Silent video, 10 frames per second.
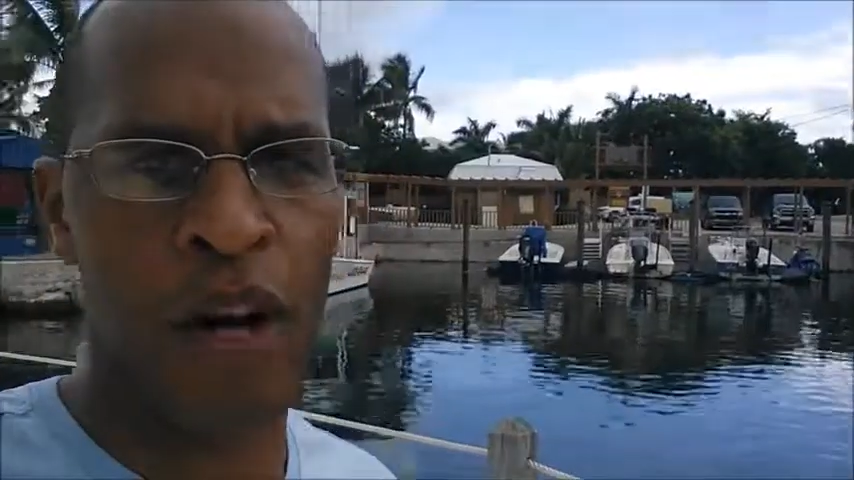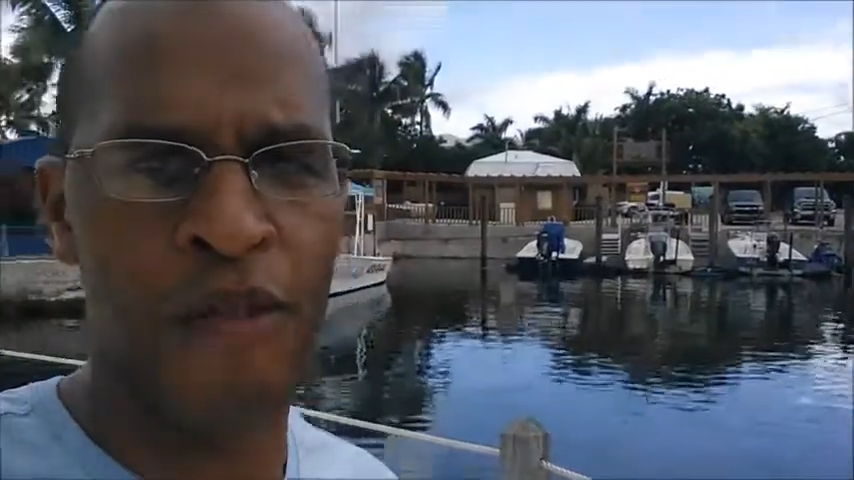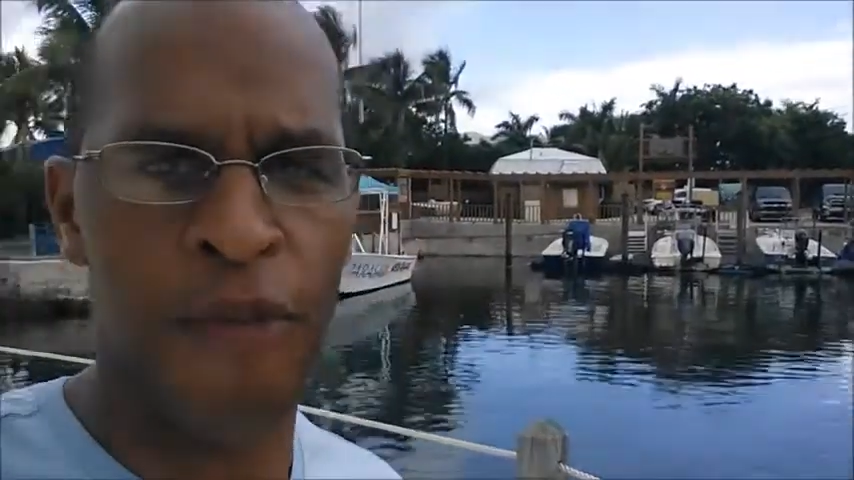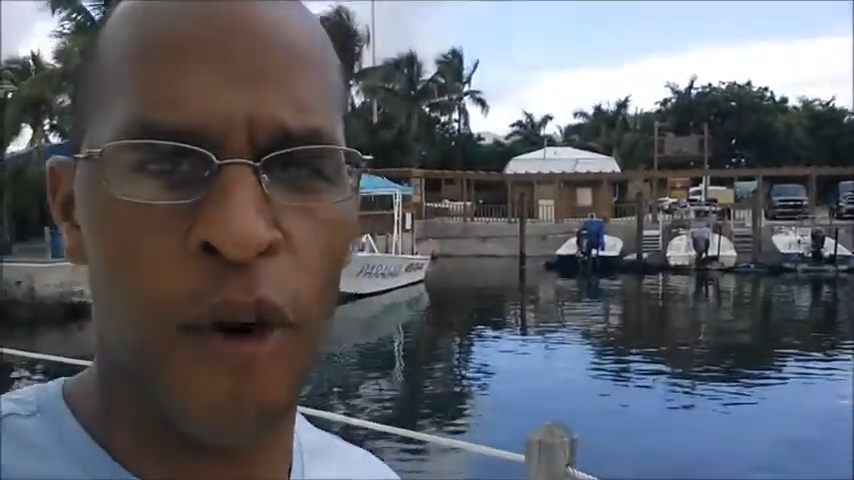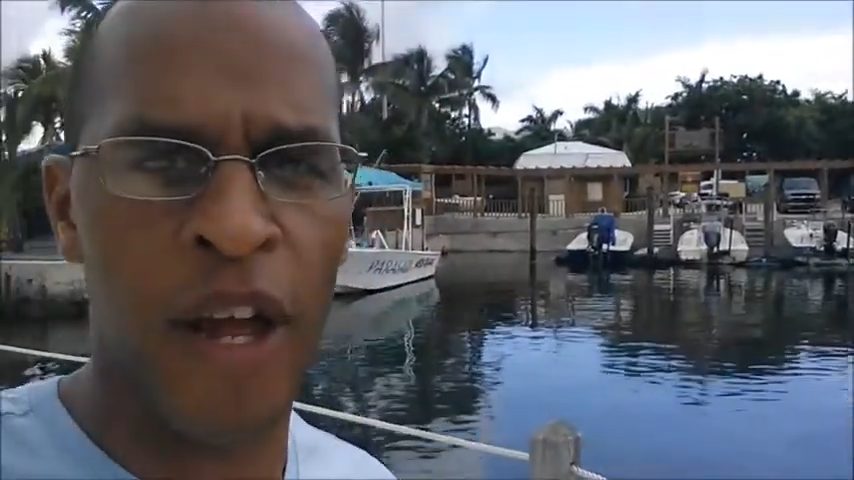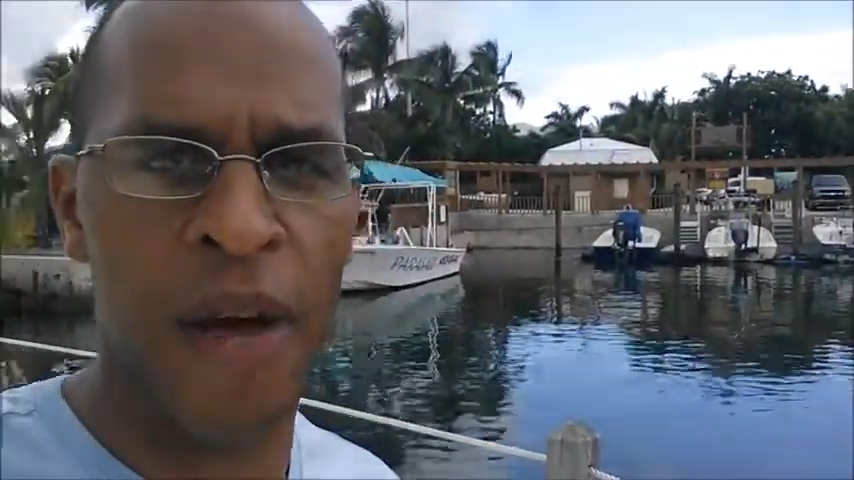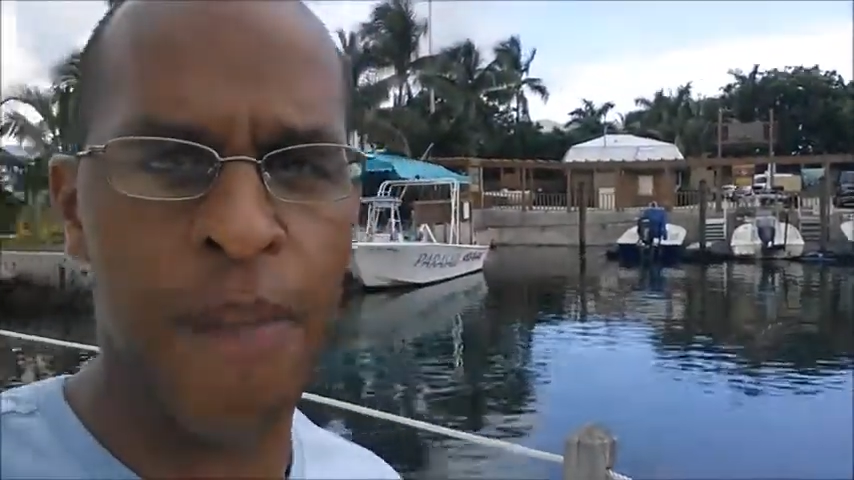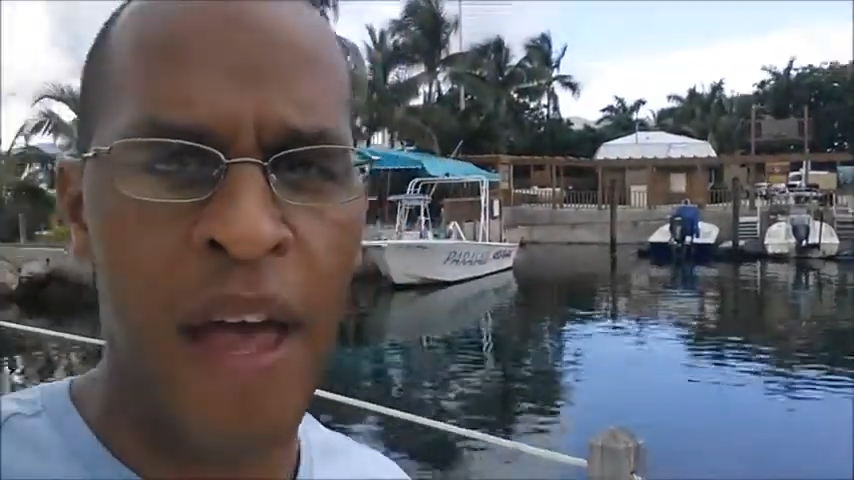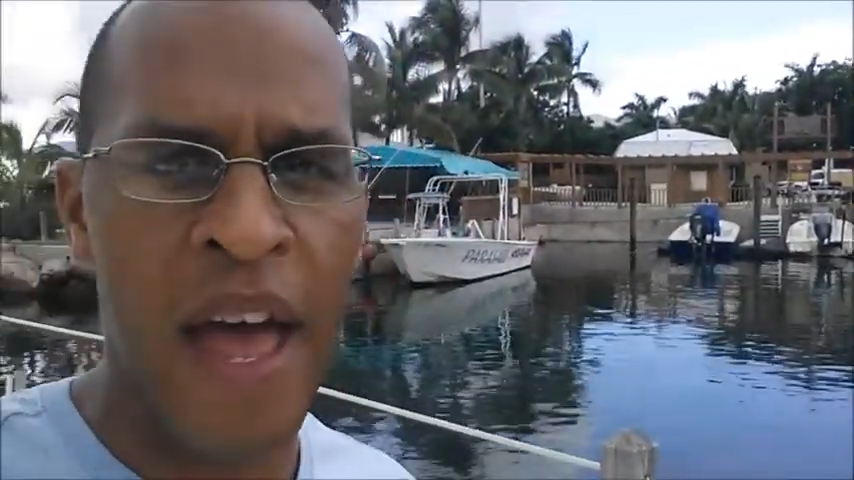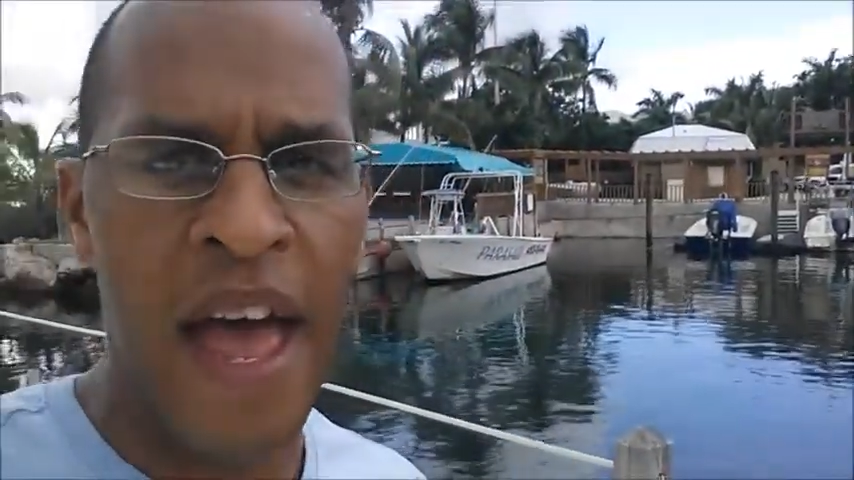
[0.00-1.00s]
working for you.
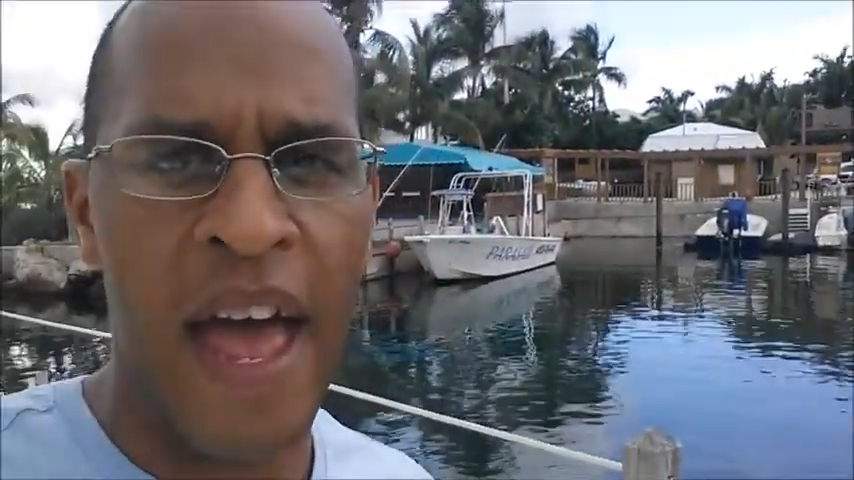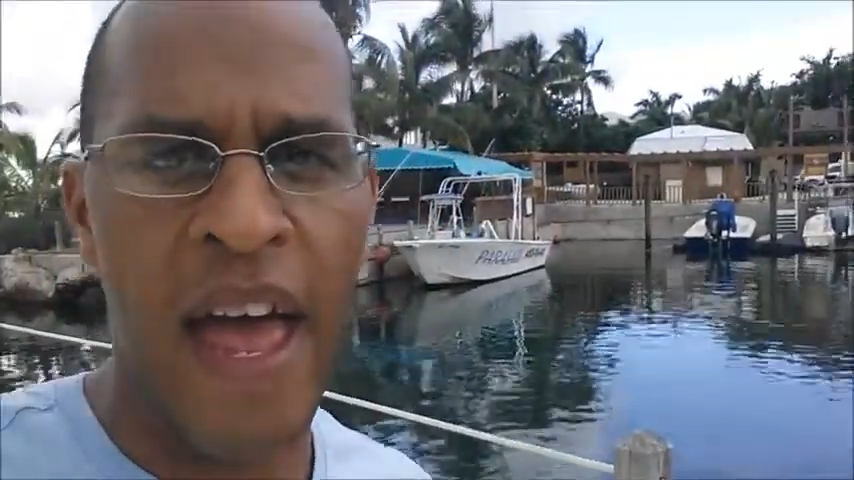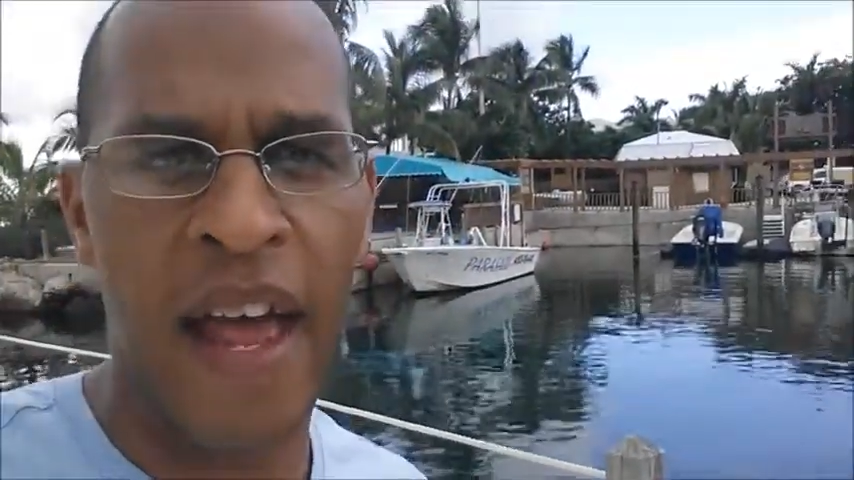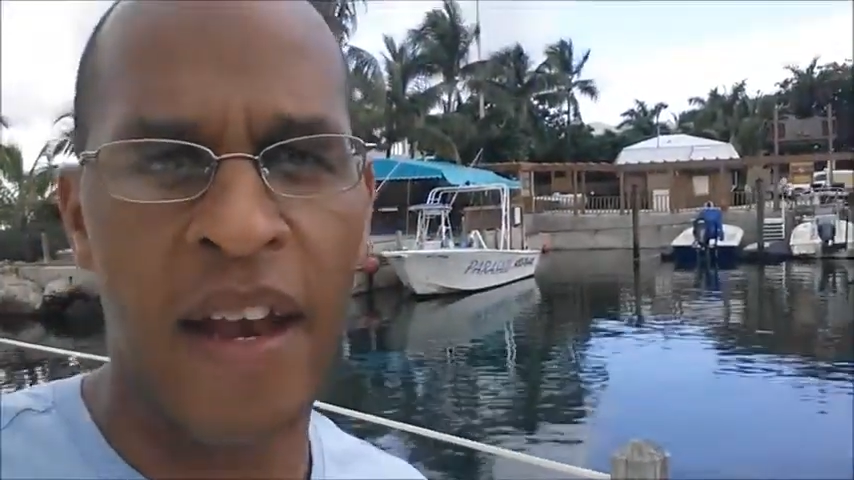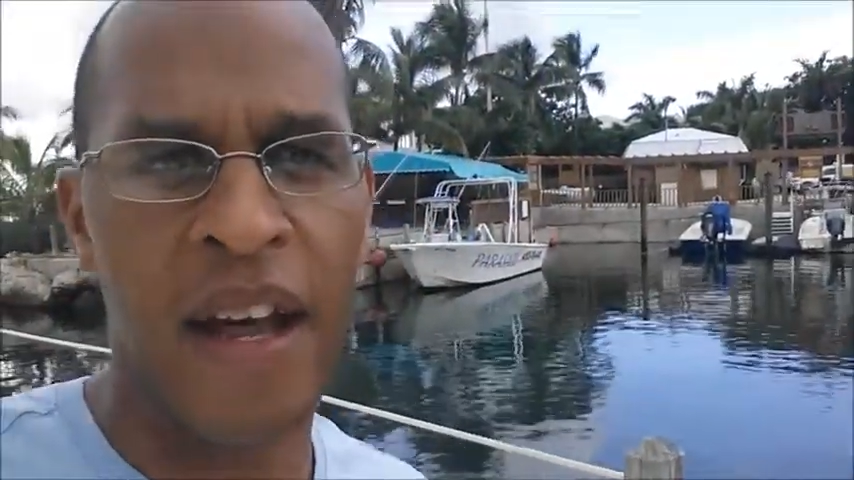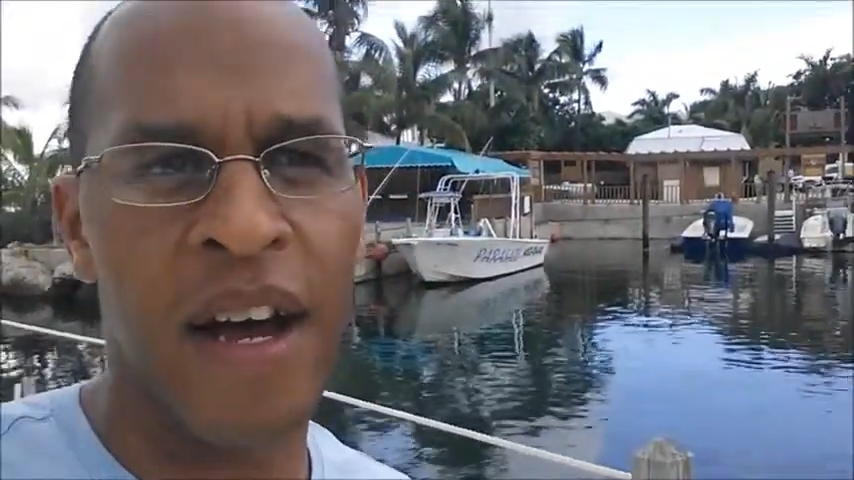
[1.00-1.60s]
And